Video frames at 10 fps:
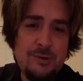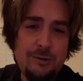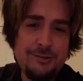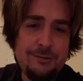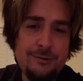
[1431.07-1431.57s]

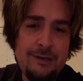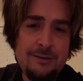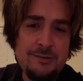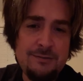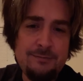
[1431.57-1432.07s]
talk to you
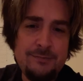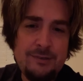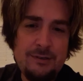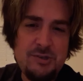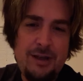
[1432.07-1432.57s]
guys, and
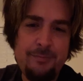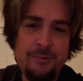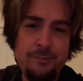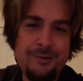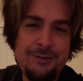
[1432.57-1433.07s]
I
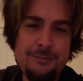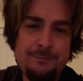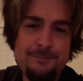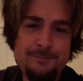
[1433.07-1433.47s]
stopped doing it.